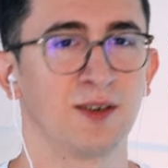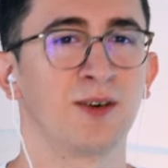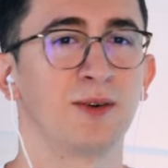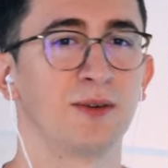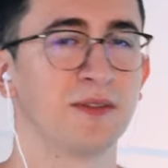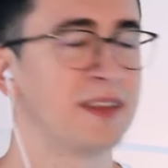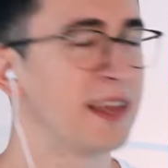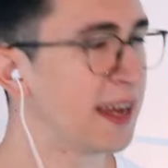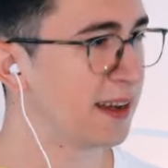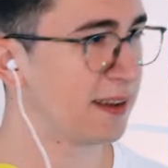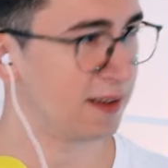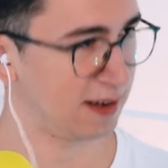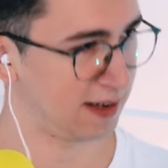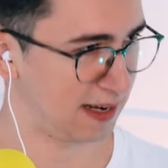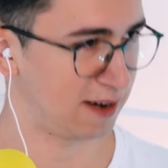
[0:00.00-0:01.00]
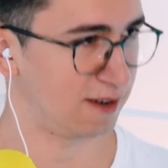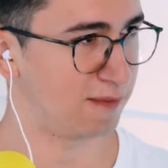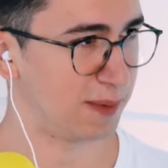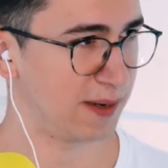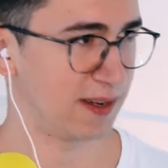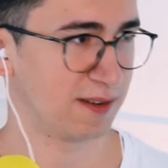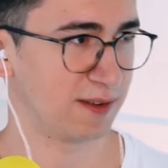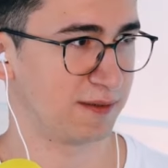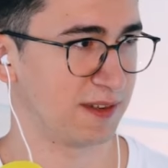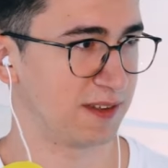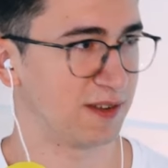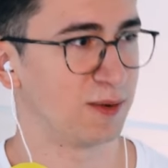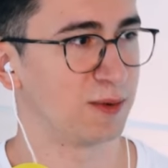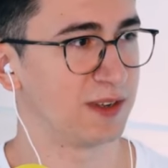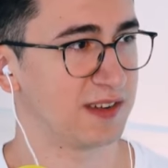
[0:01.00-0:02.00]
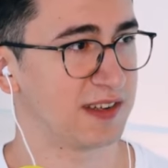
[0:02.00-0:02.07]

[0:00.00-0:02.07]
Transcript: So they are kind of part of this whole